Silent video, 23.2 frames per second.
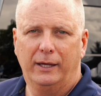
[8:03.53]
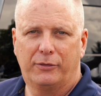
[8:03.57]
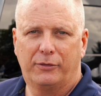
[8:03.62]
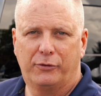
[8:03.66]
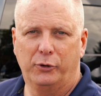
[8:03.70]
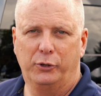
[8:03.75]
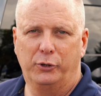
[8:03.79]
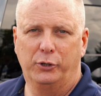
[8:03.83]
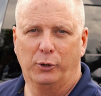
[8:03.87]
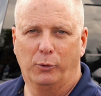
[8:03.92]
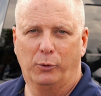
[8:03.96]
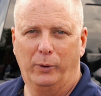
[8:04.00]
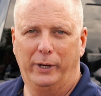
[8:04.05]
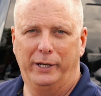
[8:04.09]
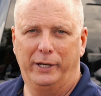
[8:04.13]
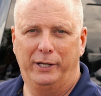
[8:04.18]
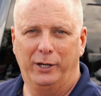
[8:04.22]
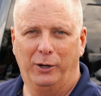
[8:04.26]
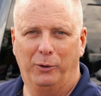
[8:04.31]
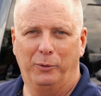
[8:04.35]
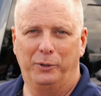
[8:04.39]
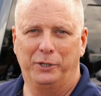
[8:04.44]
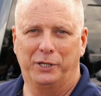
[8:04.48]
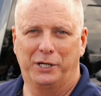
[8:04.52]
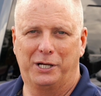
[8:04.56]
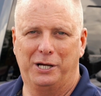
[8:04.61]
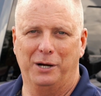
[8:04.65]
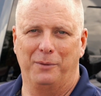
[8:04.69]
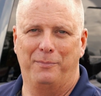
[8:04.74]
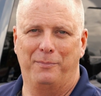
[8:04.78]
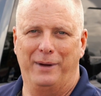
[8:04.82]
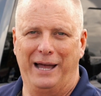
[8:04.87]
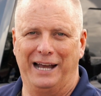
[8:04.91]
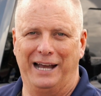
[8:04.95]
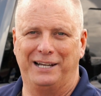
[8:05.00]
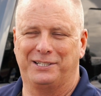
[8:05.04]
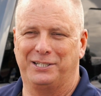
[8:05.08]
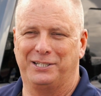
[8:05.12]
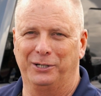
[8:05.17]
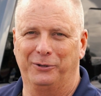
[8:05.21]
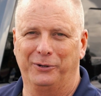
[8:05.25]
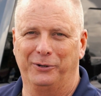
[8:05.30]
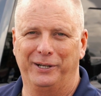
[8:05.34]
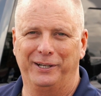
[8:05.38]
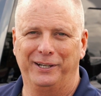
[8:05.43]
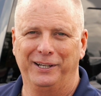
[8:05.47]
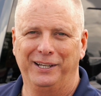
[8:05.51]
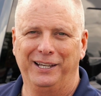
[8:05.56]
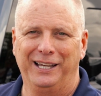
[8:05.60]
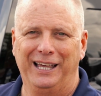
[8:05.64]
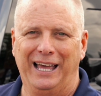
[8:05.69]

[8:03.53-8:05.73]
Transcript: through your window when you come back to it,